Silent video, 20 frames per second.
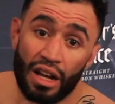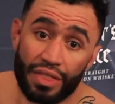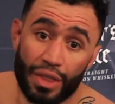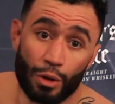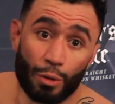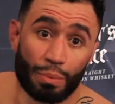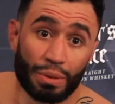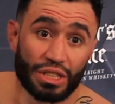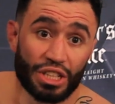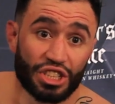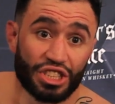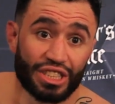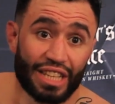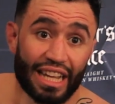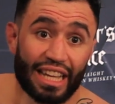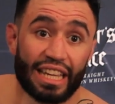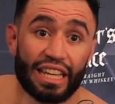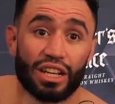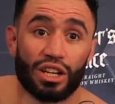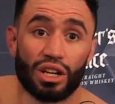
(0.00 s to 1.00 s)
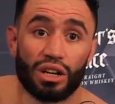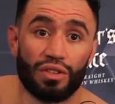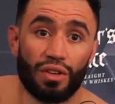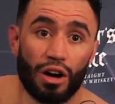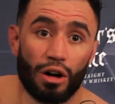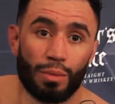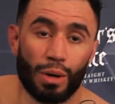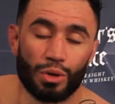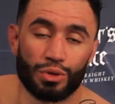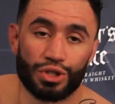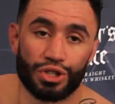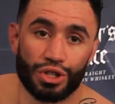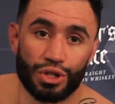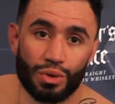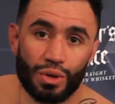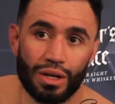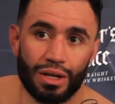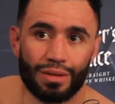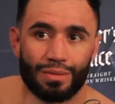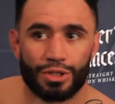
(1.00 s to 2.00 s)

there were positions that he could have elbowed too.